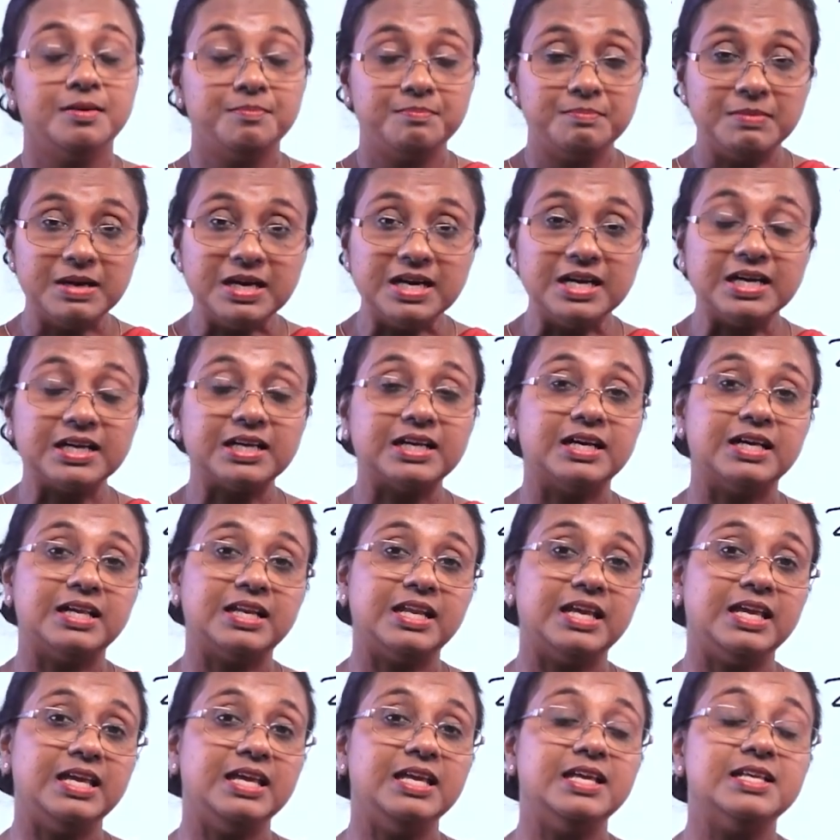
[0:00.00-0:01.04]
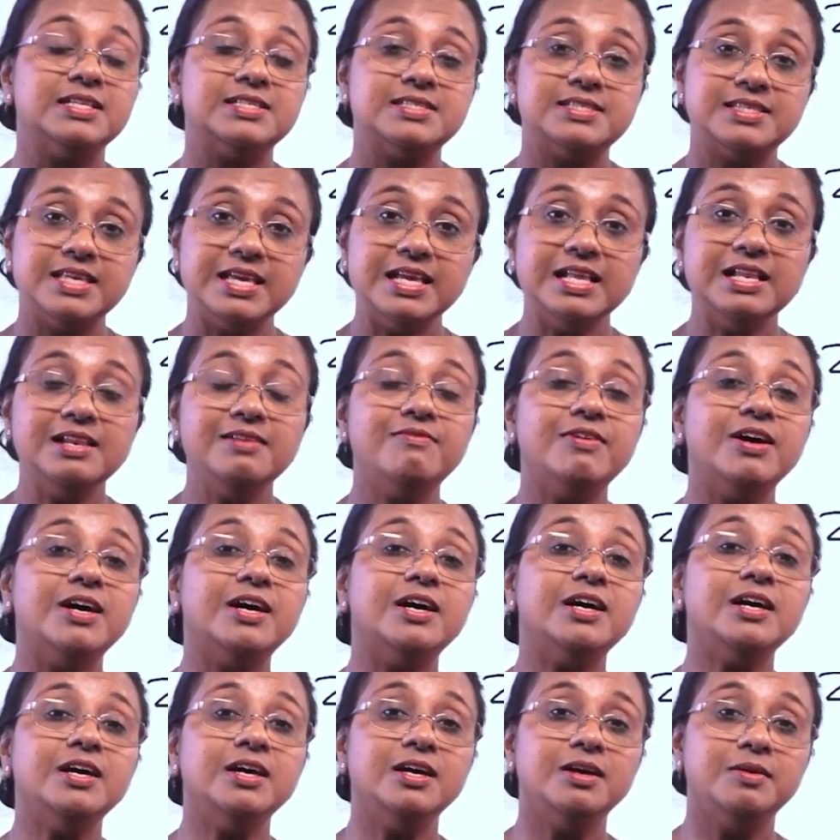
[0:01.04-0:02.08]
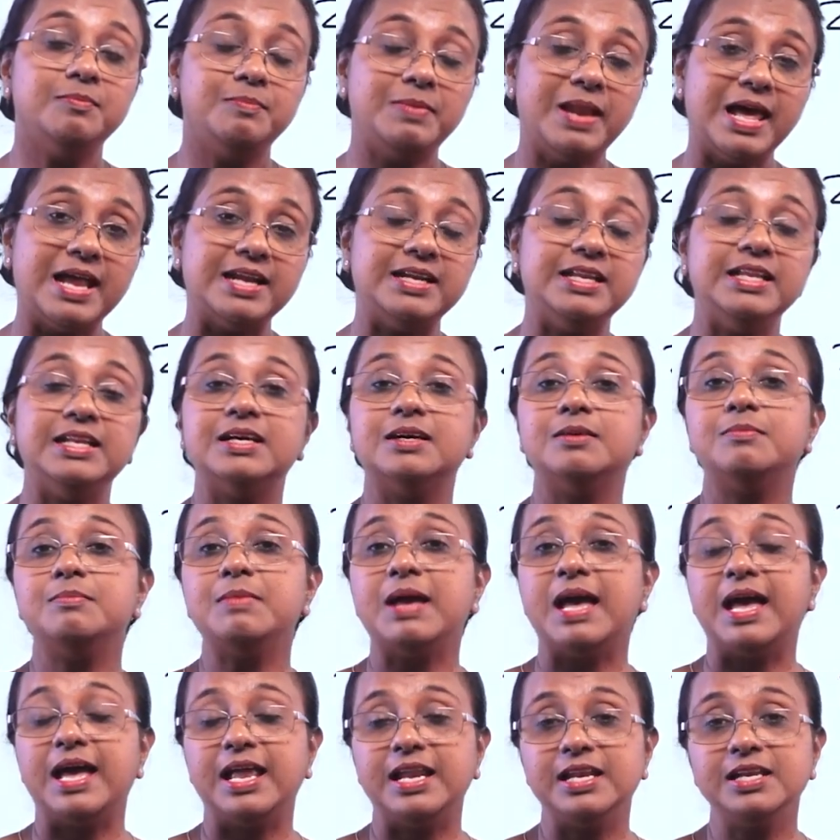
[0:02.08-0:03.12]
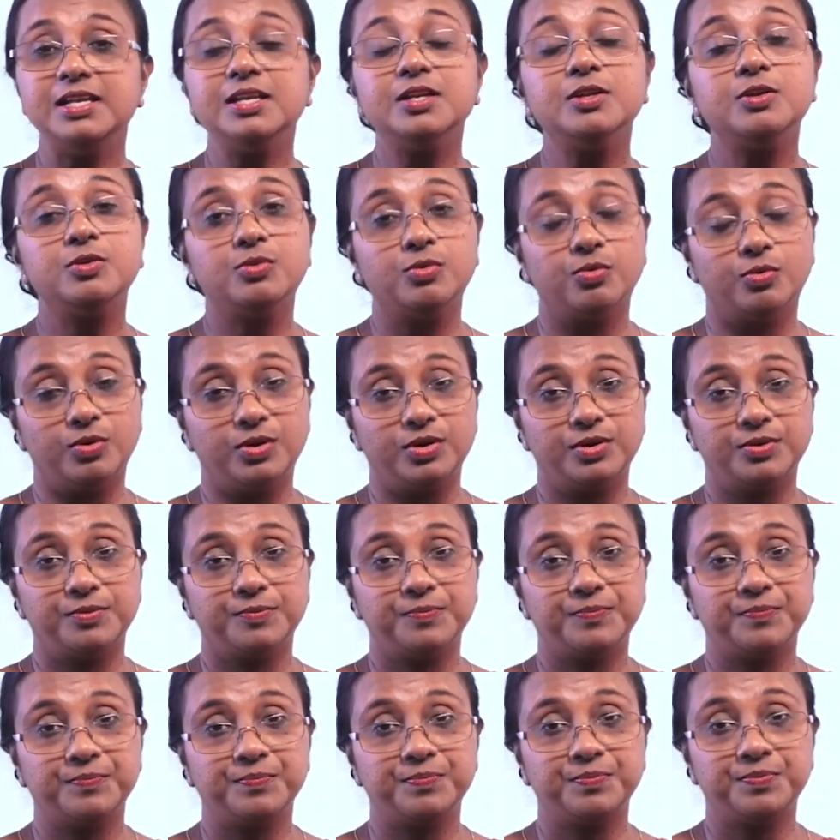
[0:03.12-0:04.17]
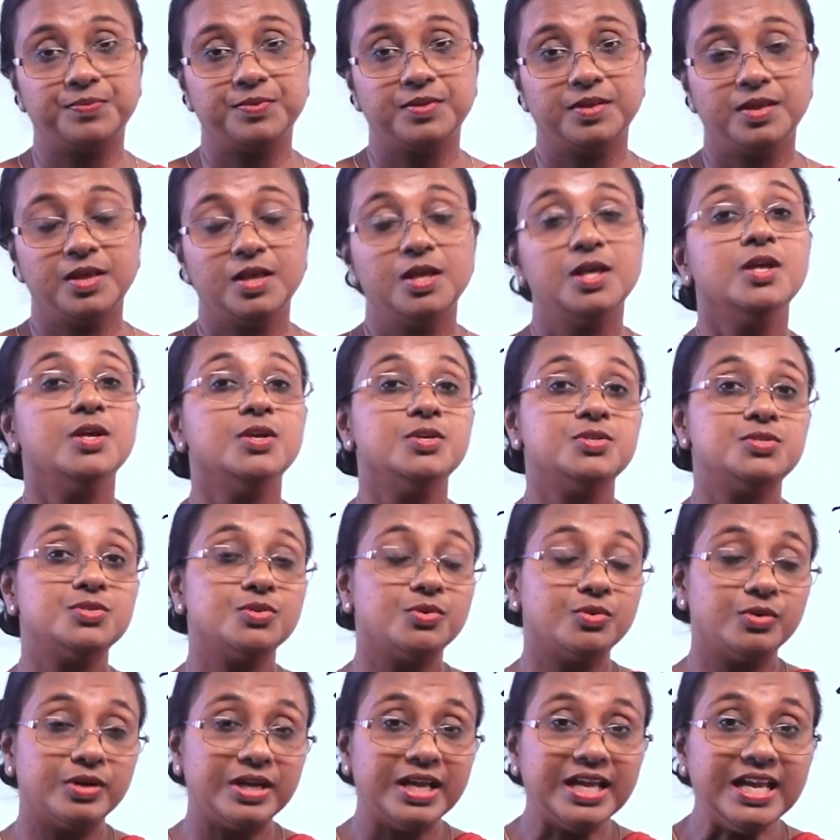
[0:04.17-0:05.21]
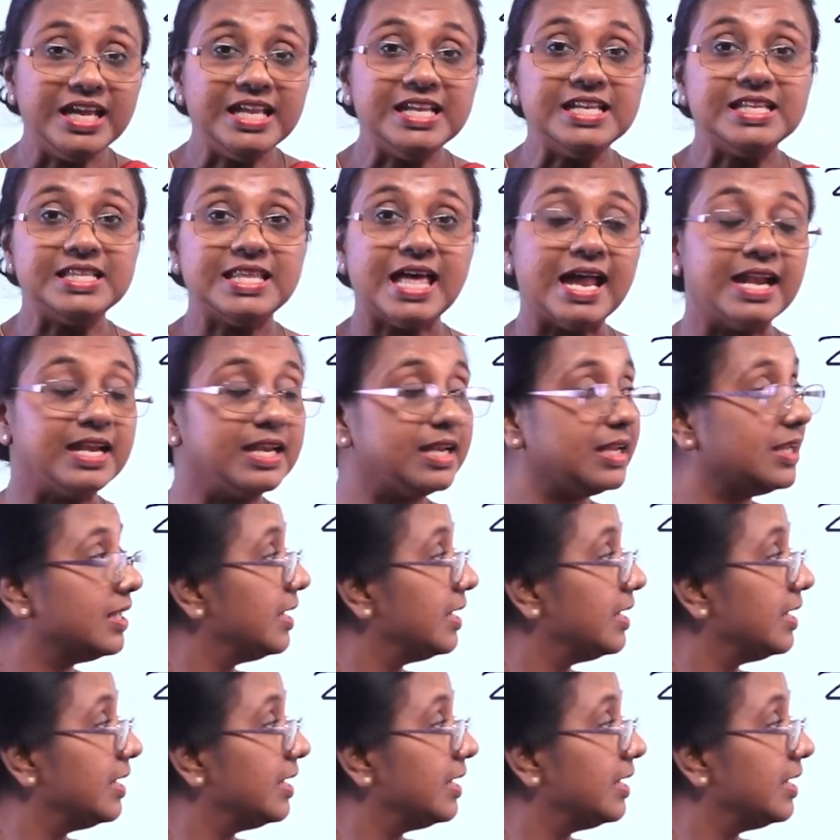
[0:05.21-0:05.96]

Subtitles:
mercury, silver, platinum, and gold. So in that,